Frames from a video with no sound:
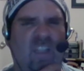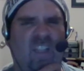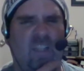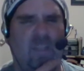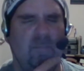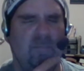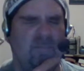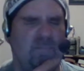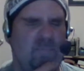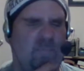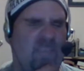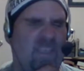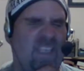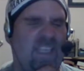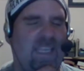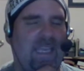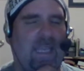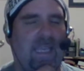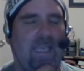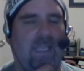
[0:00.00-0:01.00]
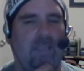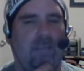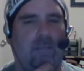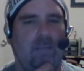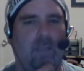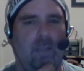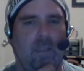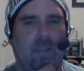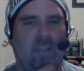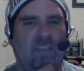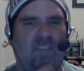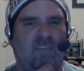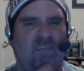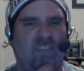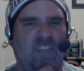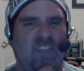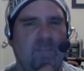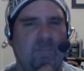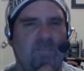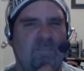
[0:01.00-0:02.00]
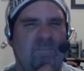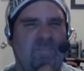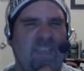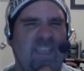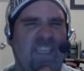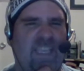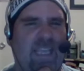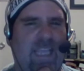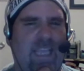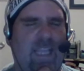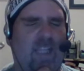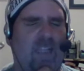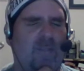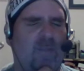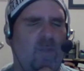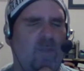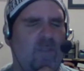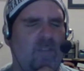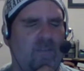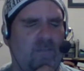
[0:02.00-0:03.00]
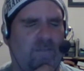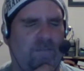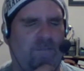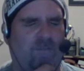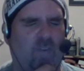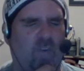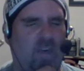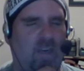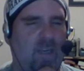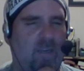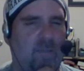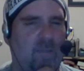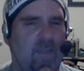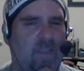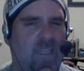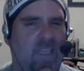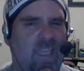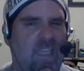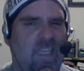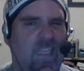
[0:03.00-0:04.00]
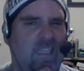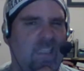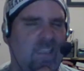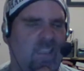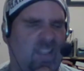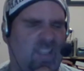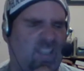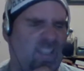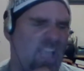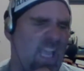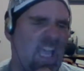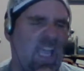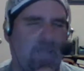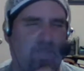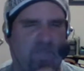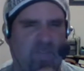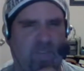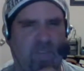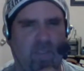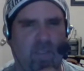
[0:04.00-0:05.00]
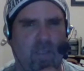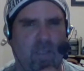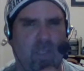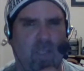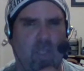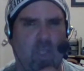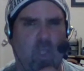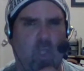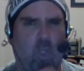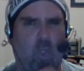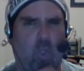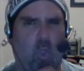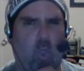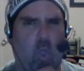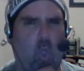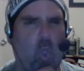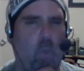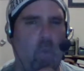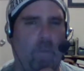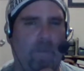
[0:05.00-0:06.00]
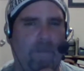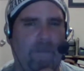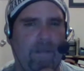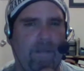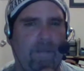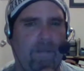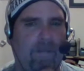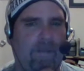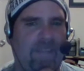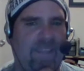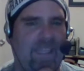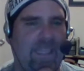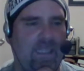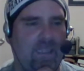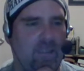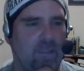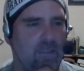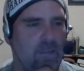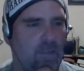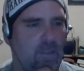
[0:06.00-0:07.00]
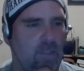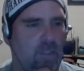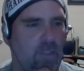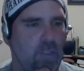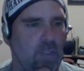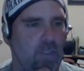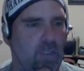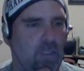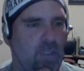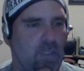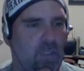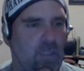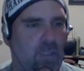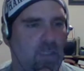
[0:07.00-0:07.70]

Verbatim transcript: Then they started trading blows. Ah, oh, big guys trading big elbows and forearms and chops.